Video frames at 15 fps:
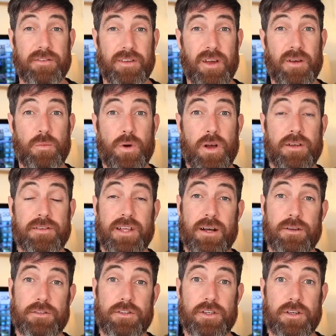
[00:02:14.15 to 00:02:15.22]
so it works
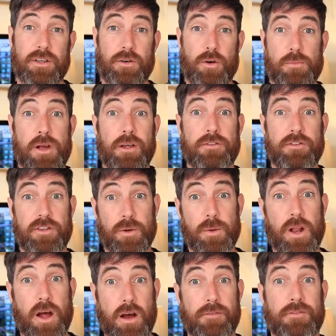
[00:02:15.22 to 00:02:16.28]
out to almost
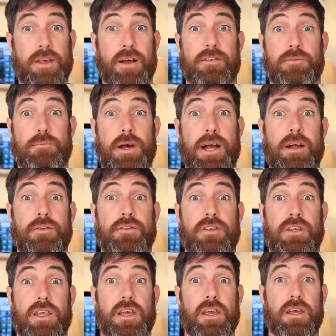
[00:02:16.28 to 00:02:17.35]
£2,500 a
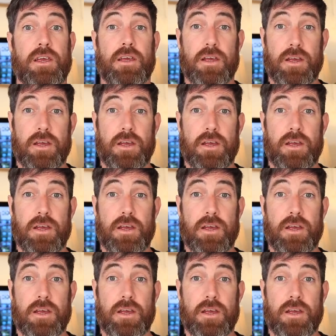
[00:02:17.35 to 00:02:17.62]
year.